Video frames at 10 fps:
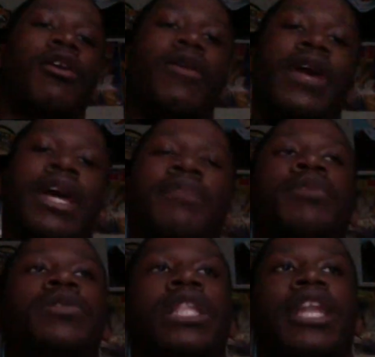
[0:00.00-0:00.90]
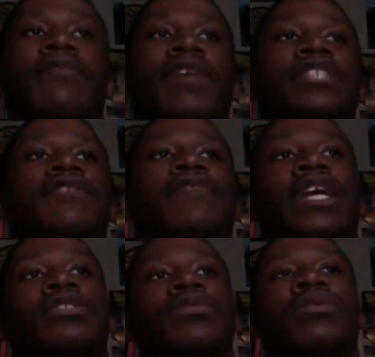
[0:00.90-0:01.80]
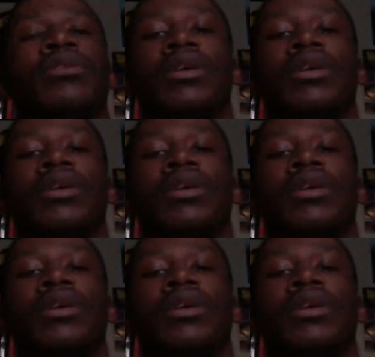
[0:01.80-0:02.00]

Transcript: go ahead and post a live reaction for that too.